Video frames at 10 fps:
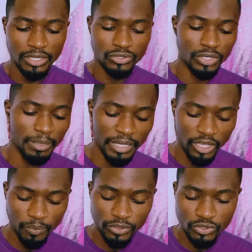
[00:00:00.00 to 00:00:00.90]
So let me
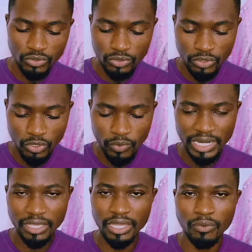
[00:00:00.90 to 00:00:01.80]
help you to know
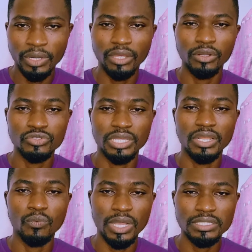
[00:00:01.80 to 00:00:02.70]
whether or not you're in
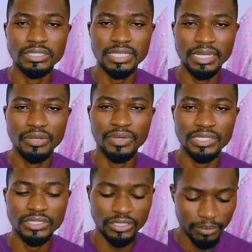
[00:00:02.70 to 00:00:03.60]
a one-sided
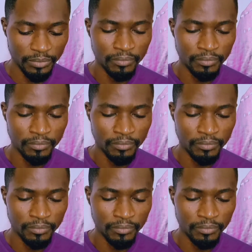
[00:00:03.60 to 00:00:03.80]
relationship.